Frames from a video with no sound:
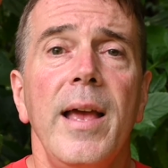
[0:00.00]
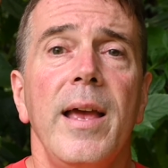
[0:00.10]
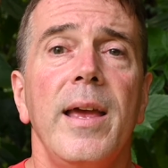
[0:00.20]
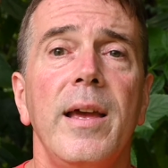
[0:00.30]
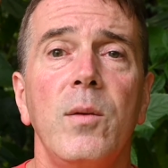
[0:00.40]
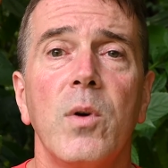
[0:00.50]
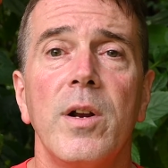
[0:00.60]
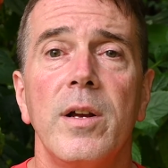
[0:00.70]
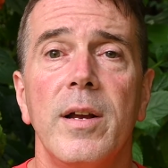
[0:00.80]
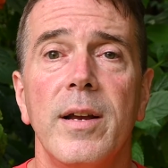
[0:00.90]
And we're
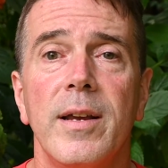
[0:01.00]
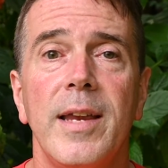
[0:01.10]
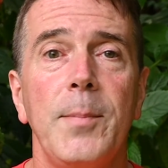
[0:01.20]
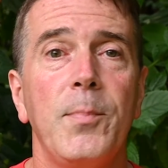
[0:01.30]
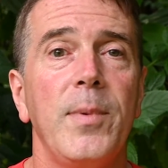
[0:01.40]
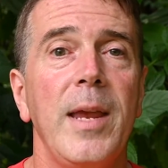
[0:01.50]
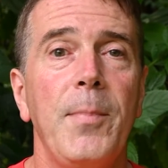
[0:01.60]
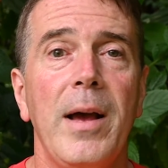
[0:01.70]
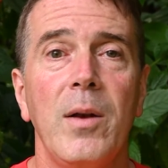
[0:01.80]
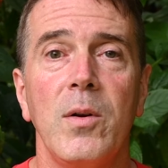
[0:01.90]
going to
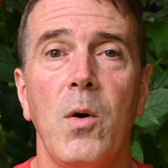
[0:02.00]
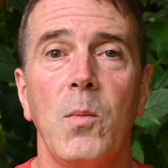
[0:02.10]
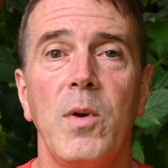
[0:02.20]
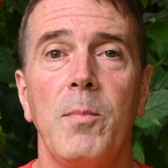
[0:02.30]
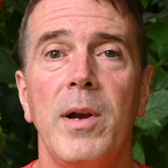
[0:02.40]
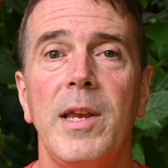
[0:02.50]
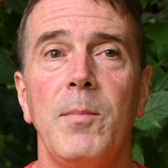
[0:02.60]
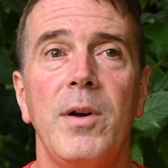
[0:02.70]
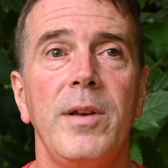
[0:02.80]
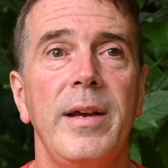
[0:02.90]
keep on going with Monkey
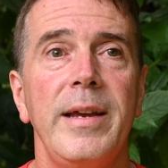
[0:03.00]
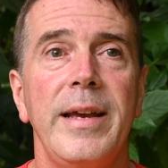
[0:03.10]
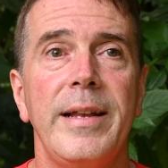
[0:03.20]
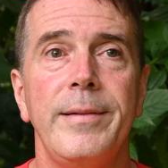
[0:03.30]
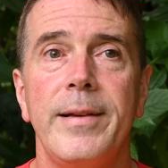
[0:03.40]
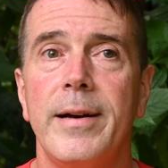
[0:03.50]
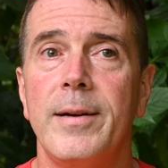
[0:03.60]
Monday, and